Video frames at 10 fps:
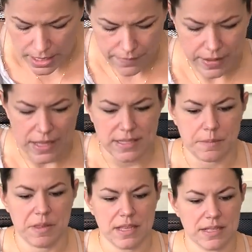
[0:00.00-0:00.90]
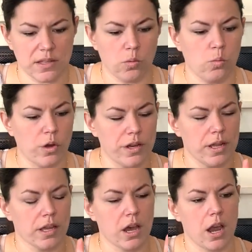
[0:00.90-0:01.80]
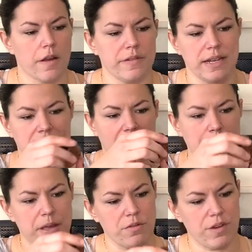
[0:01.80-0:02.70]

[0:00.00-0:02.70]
I've got some of these little wood carved napkin